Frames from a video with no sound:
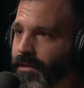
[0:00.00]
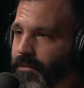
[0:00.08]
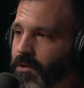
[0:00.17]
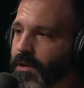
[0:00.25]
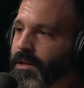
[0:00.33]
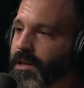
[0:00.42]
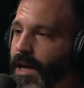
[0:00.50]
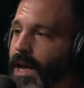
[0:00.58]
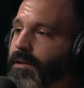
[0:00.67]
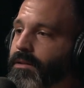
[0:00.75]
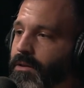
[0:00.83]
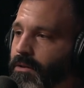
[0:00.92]
If you can
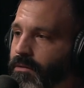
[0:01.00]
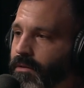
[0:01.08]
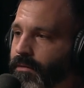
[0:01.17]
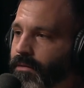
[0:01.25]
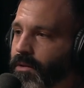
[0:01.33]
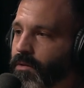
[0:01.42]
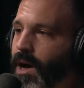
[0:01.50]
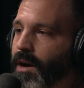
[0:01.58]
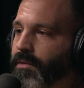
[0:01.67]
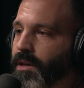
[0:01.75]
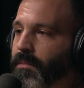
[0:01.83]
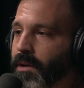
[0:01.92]
get to, if you
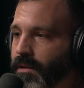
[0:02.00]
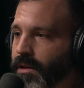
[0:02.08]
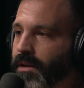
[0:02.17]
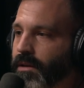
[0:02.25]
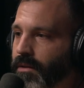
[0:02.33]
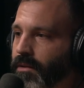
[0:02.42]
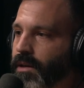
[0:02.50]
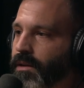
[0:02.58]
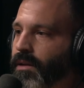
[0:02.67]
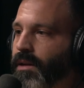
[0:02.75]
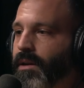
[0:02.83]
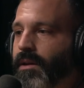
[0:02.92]
have the ability to do it,